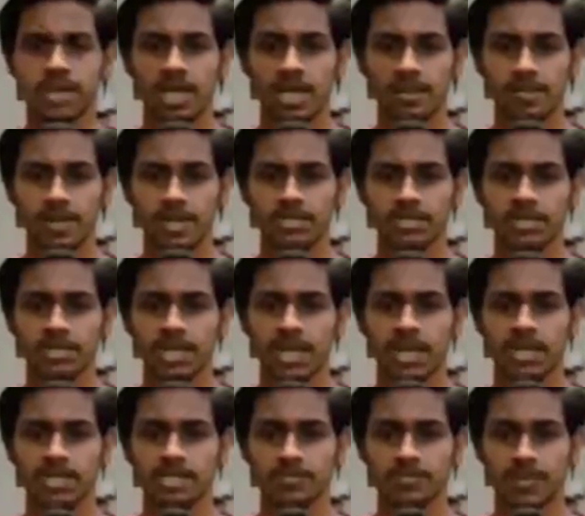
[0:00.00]
Embracing
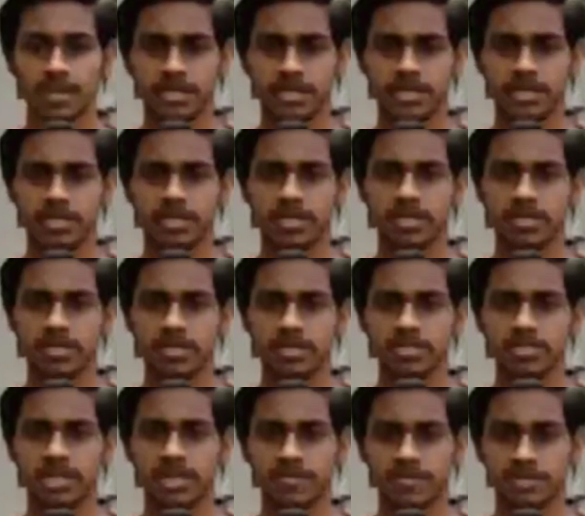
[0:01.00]
and respecting
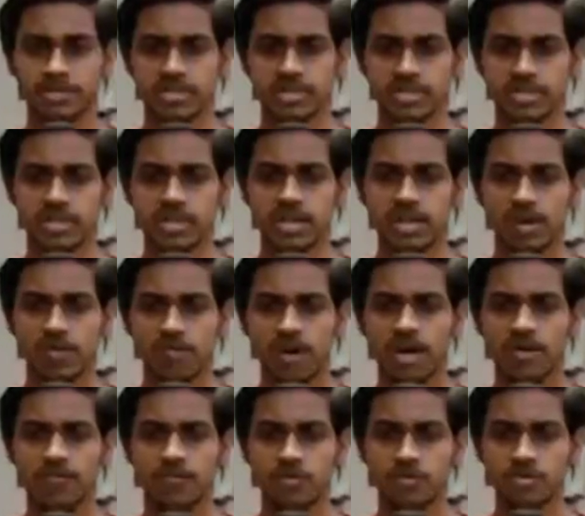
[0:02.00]
this diversity
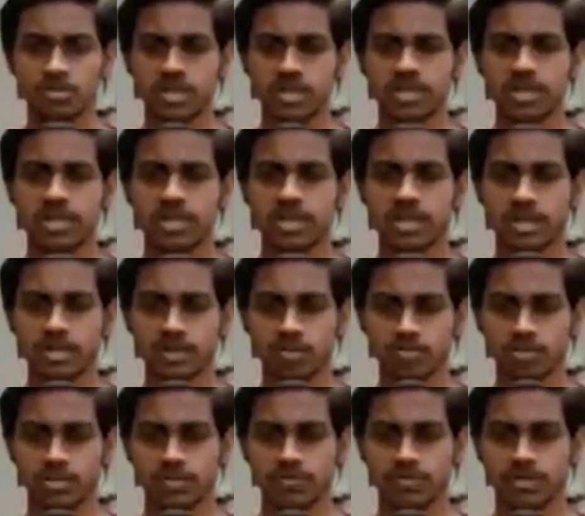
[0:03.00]
while fostering
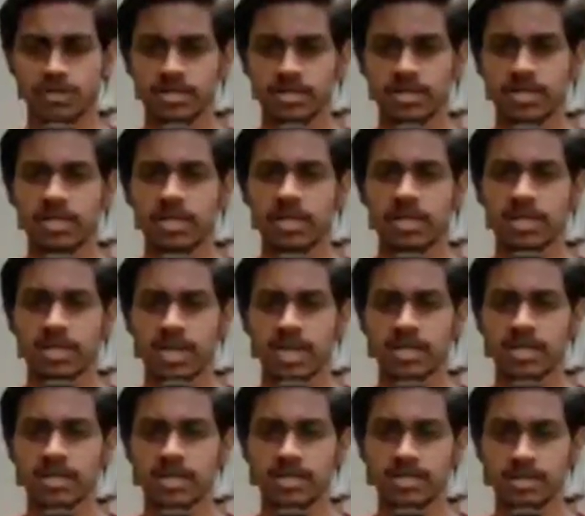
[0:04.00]
inclusivity
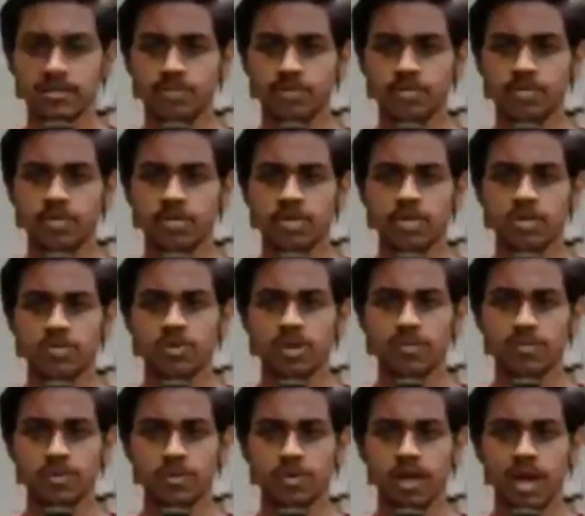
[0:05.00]
can contribute to a
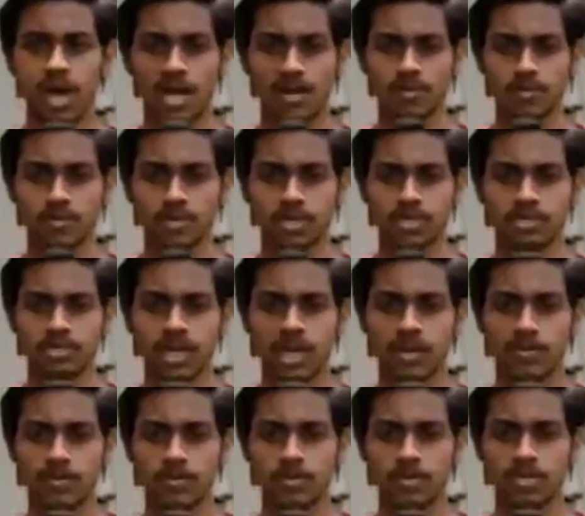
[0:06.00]
more harmonious
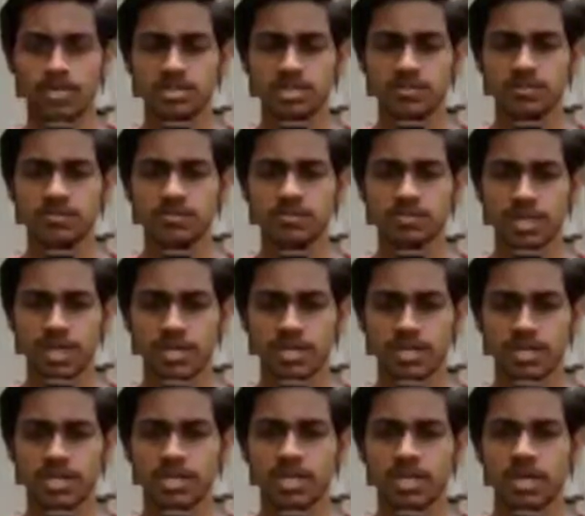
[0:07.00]
and progressive
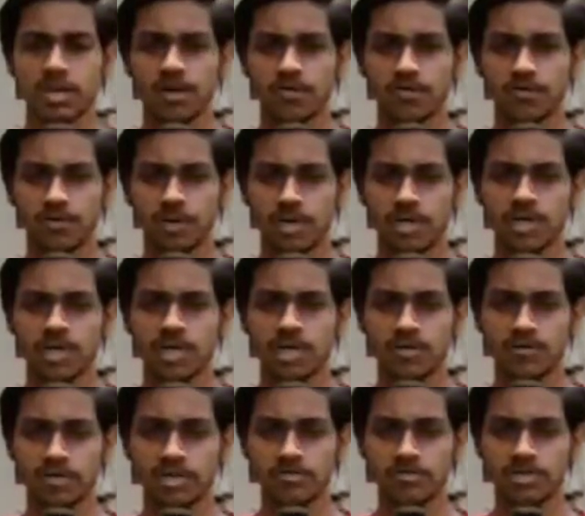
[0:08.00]
society, where
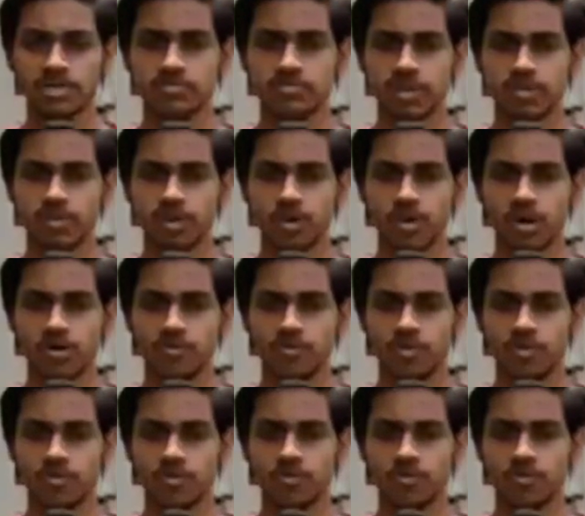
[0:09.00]
individuals from
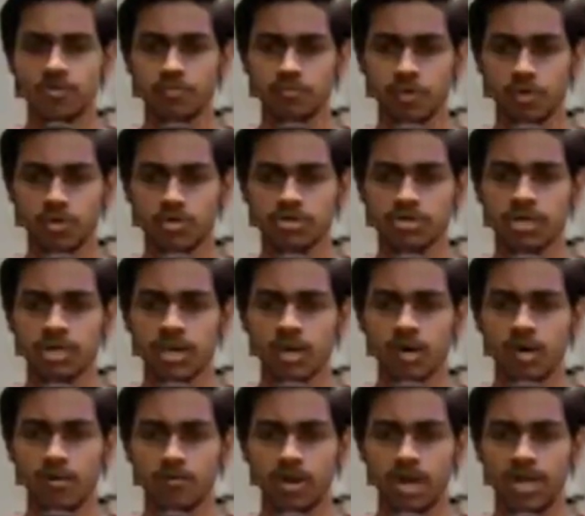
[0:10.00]
all walks
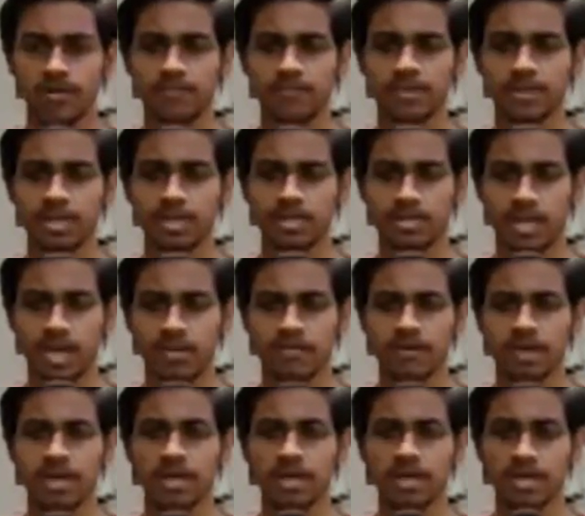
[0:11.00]
of life can thrive
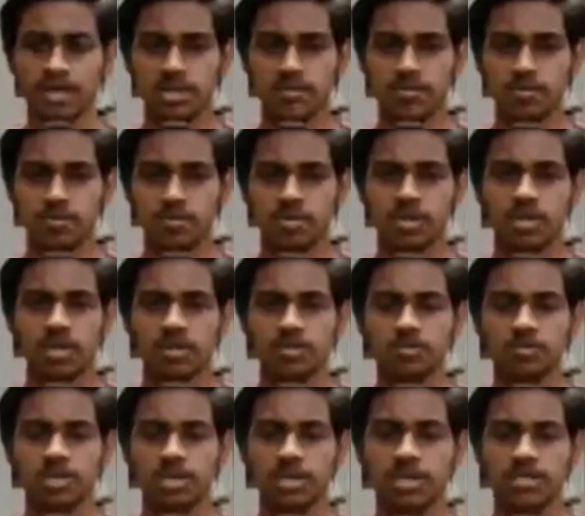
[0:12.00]
and contribute
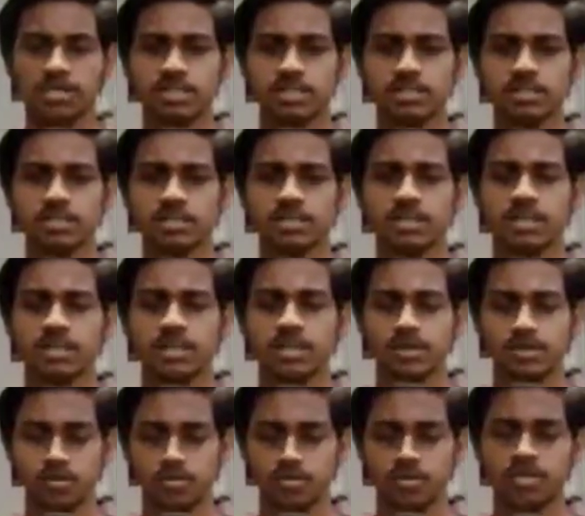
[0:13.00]
to the nation's
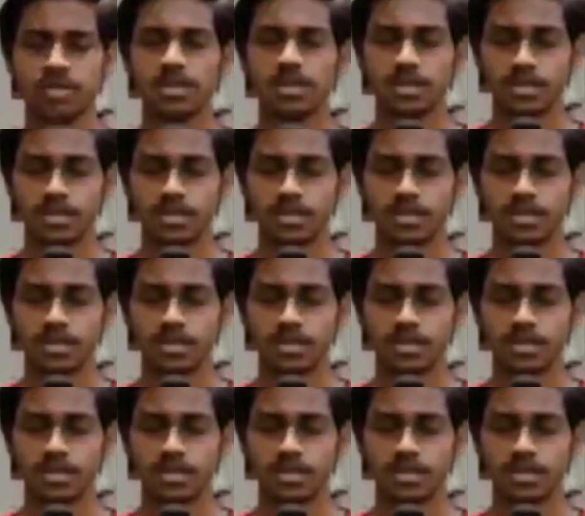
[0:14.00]
growth.